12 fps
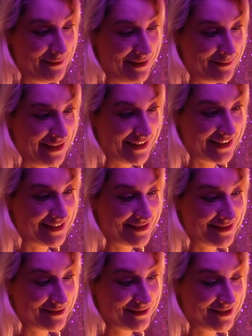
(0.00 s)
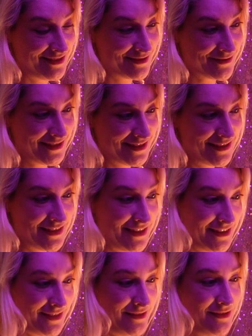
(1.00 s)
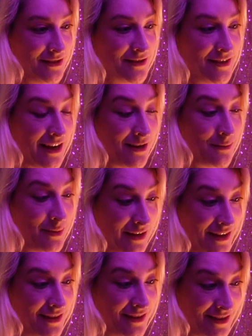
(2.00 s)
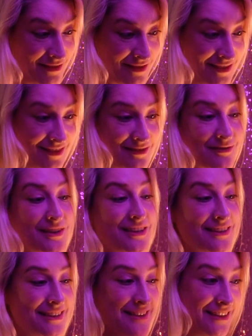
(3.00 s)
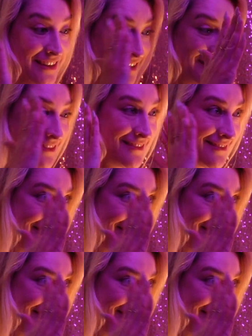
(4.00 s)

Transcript: I mean, my cousin, she's really like, learn how to play golf. She's really like,